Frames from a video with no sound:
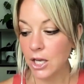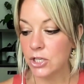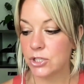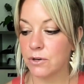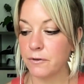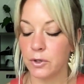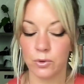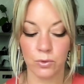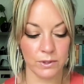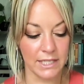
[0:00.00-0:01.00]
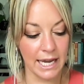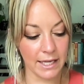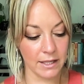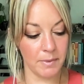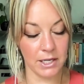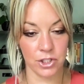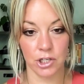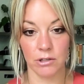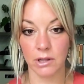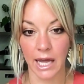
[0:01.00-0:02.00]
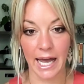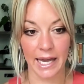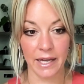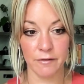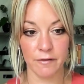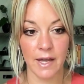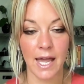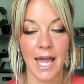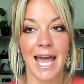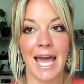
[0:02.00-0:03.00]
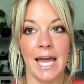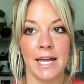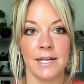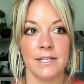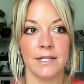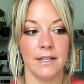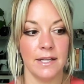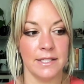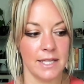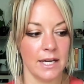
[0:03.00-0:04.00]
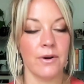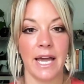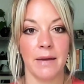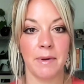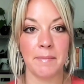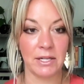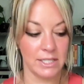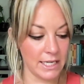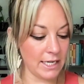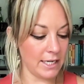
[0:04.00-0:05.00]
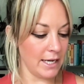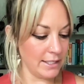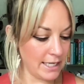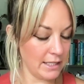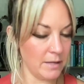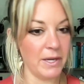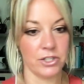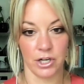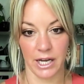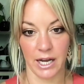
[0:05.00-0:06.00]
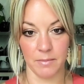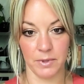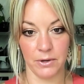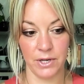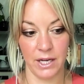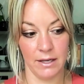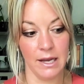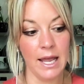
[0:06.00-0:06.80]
So if you take the picture live and it's like, okay, I'm about to eat, and I take the picture and I upload it,